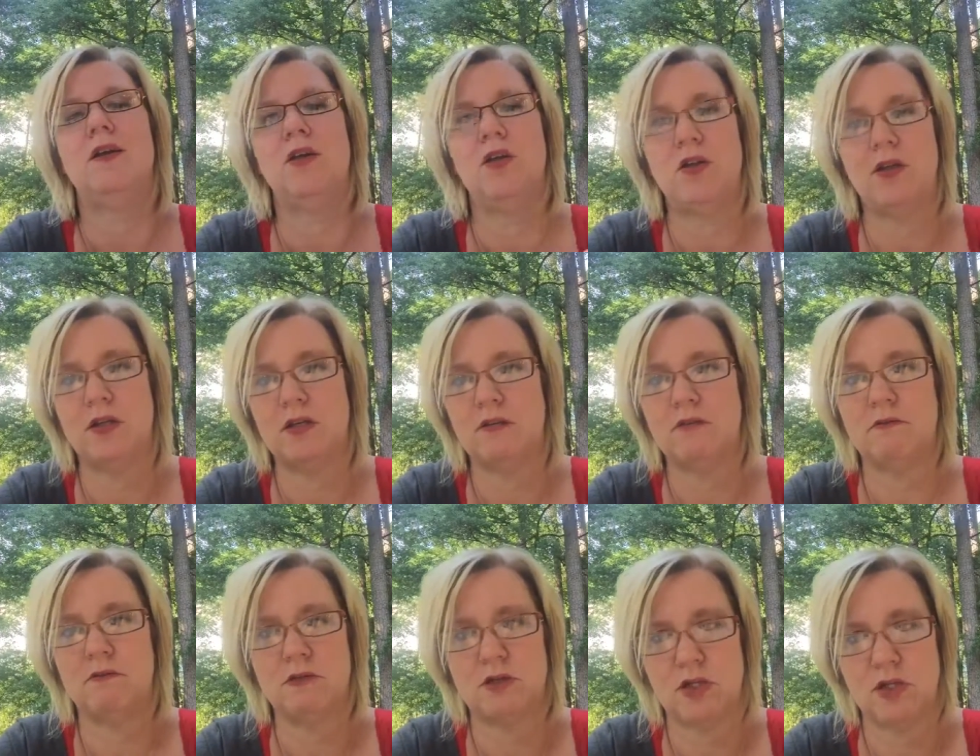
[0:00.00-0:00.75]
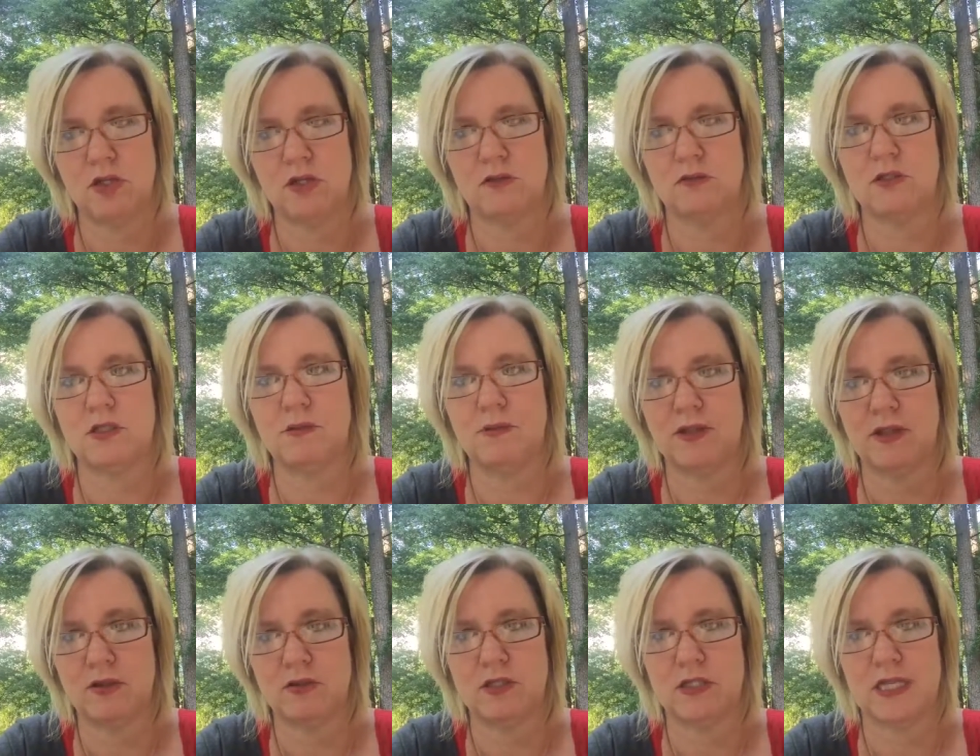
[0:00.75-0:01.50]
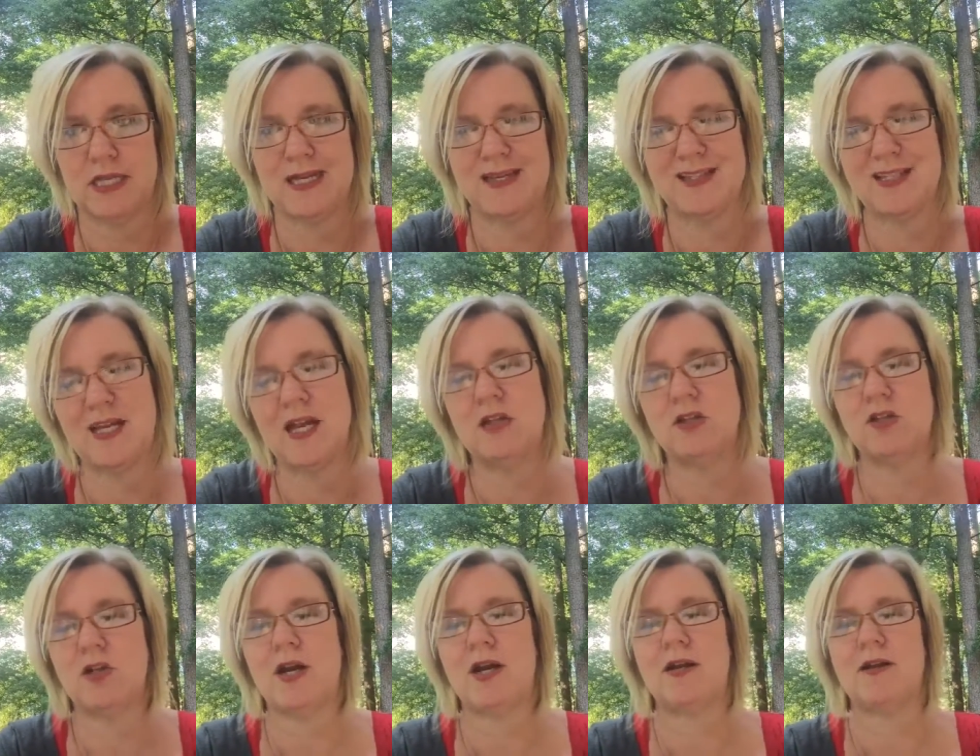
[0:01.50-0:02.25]
you can do some of those things. And
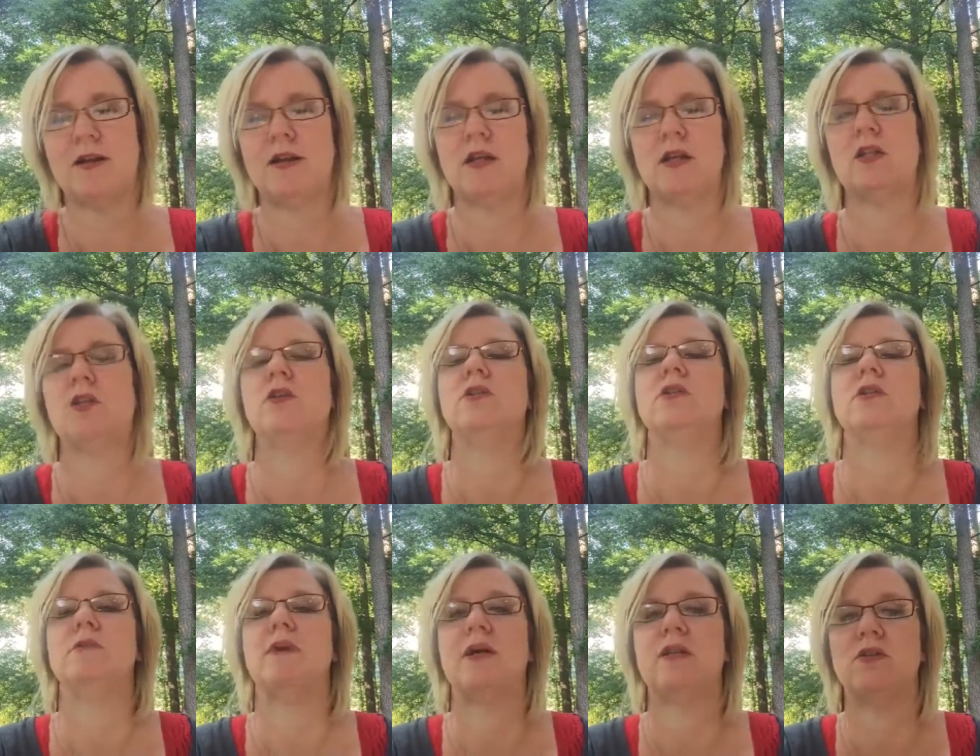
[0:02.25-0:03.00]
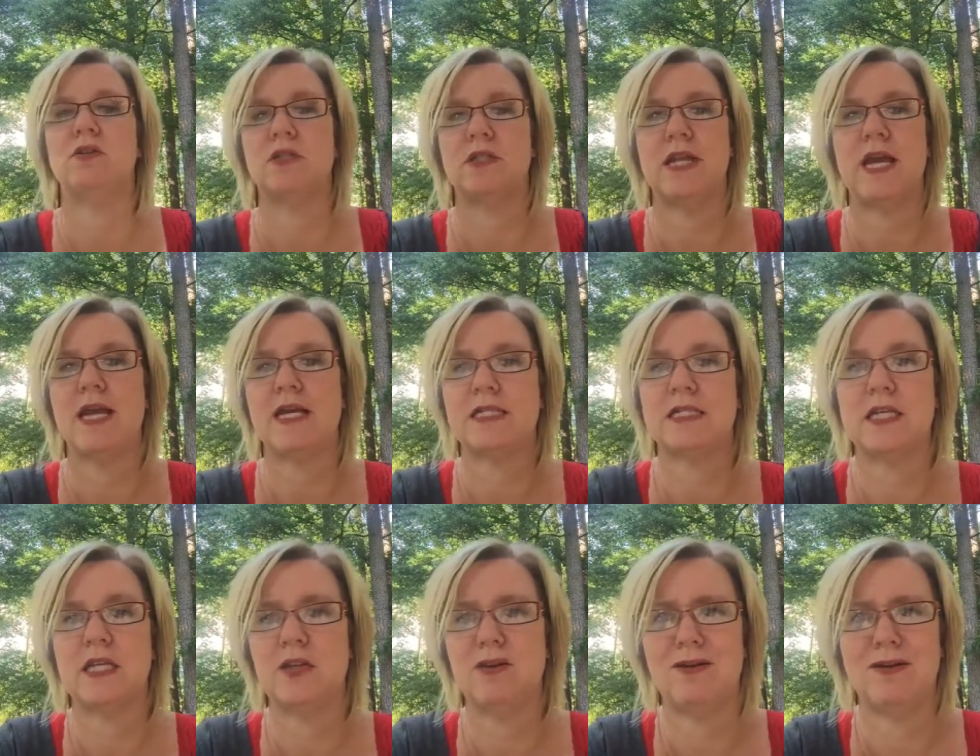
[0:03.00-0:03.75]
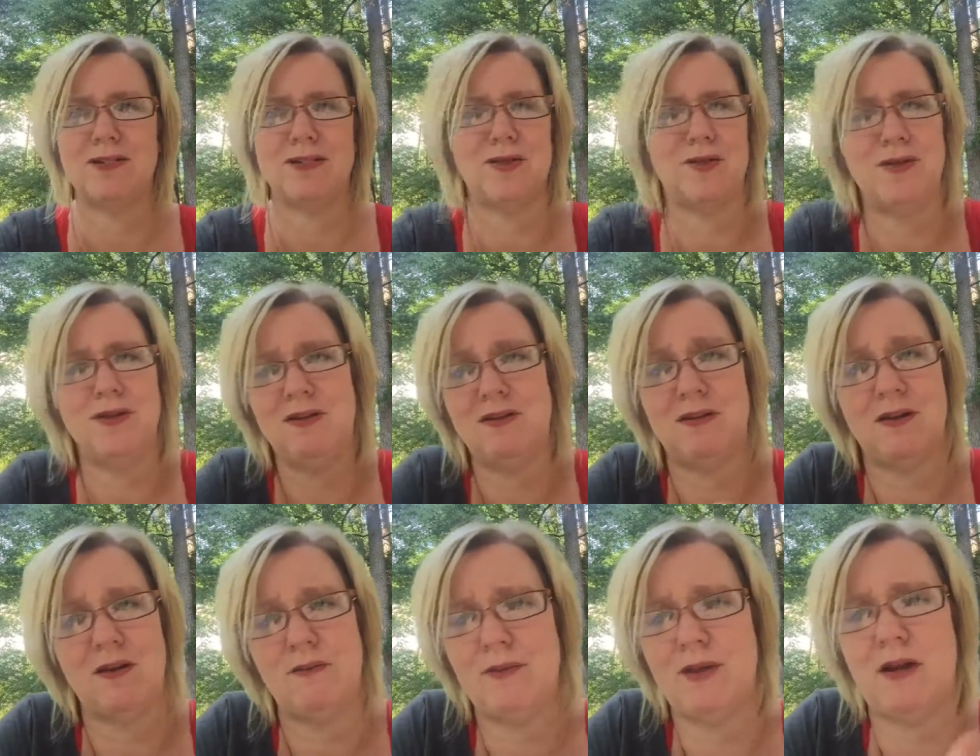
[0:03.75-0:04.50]
I'll try to include some other snacks that you can do. And you
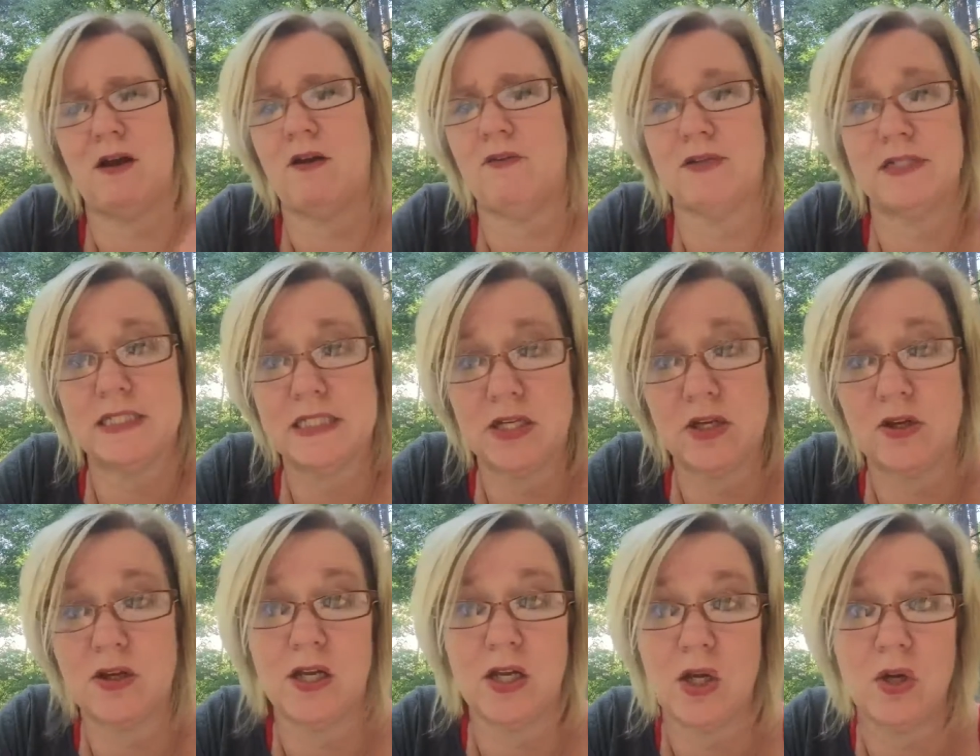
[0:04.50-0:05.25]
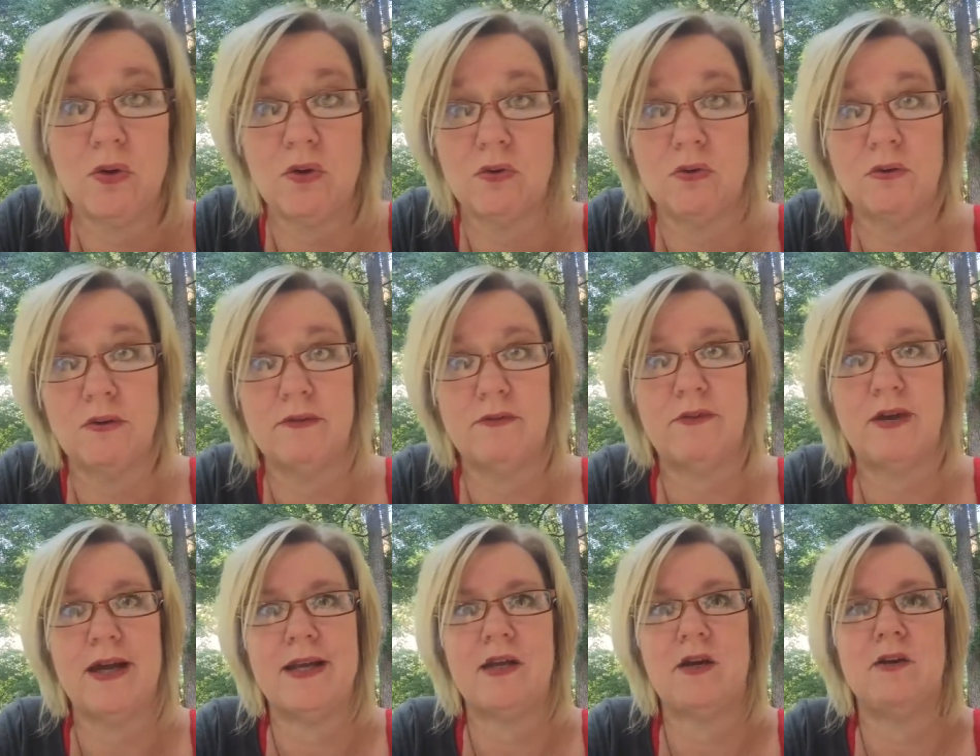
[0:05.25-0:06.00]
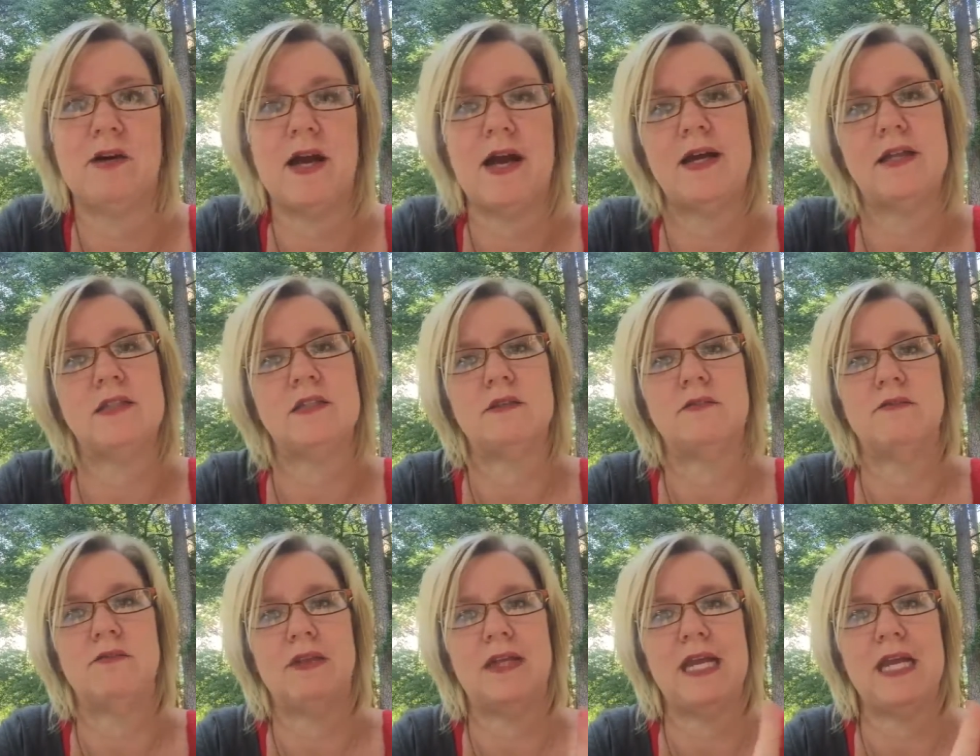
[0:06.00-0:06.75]
can, I mean, obviously you can Google and find all kinds
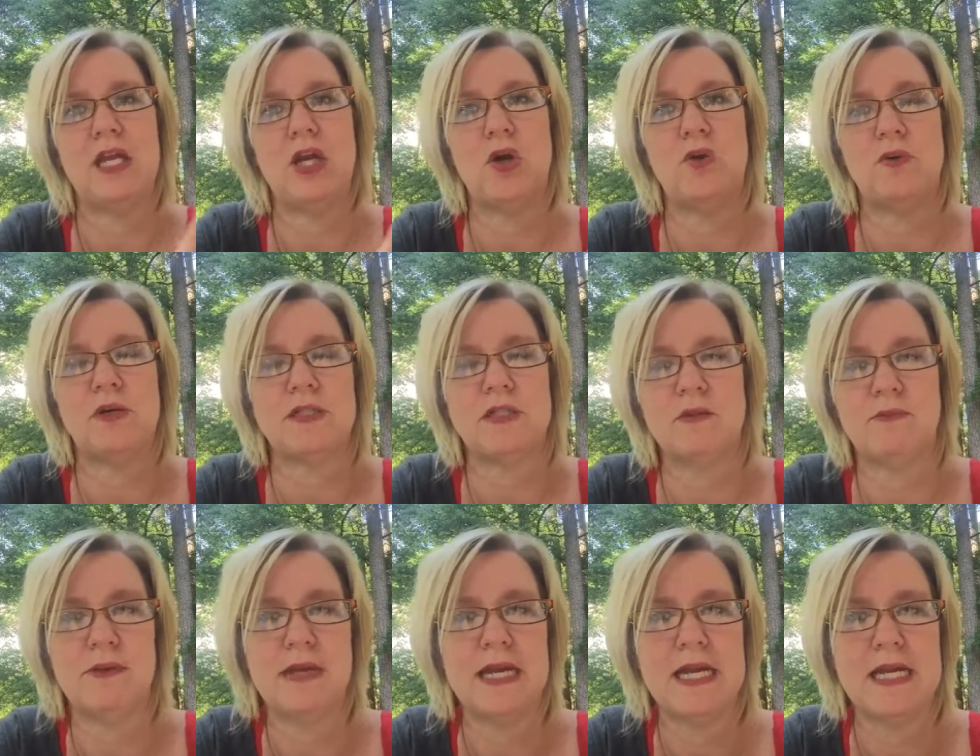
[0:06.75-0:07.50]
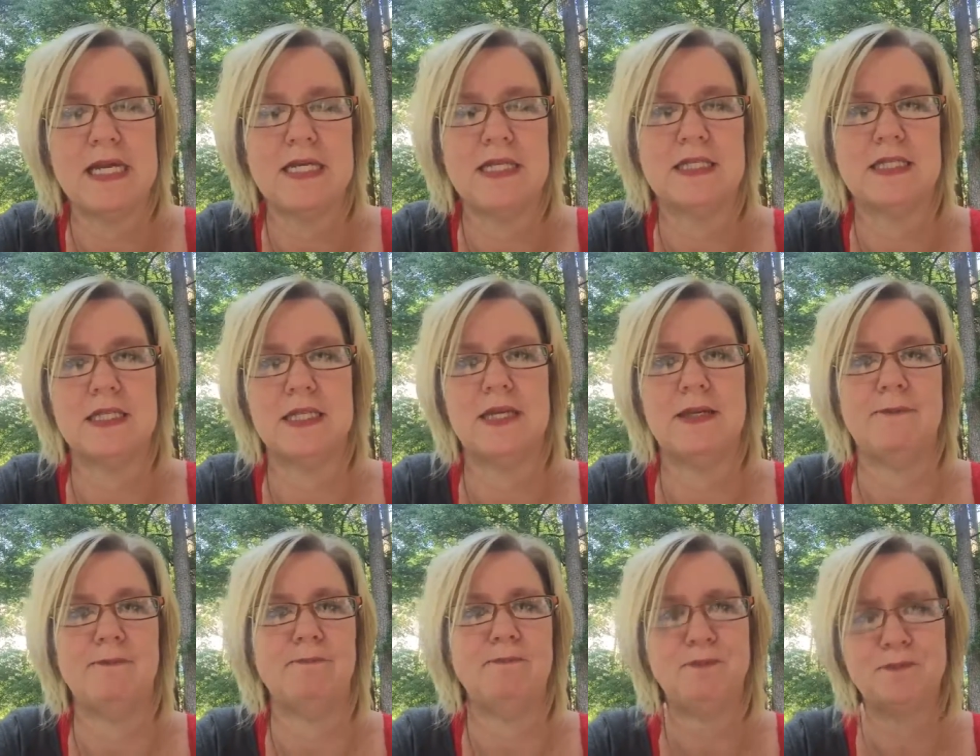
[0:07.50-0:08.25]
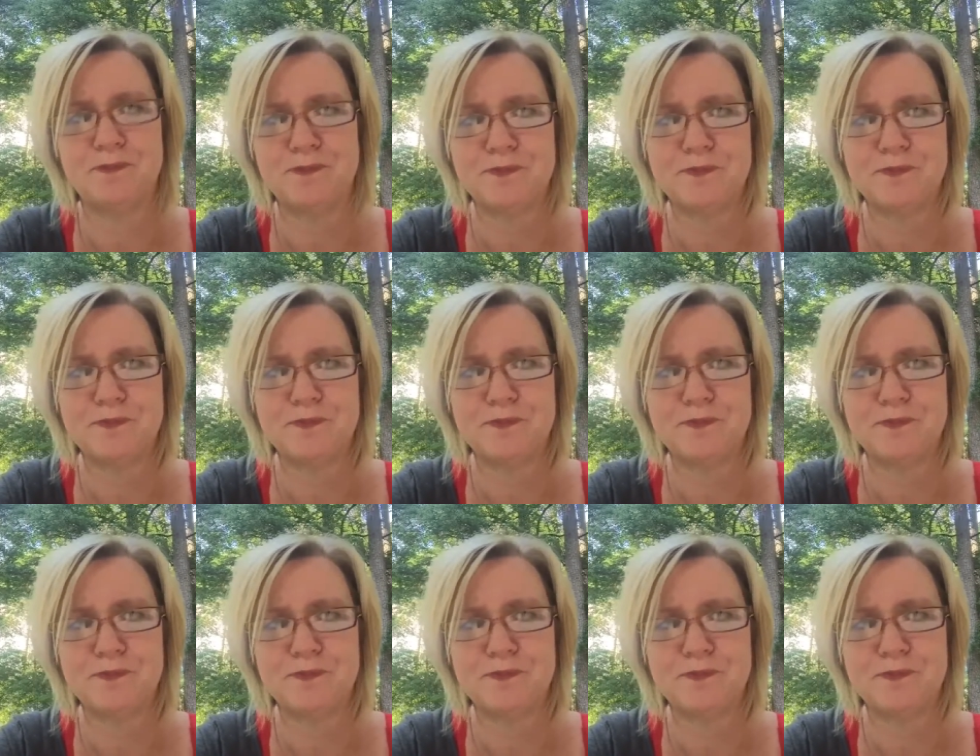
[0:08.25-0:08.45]
of keto recipes and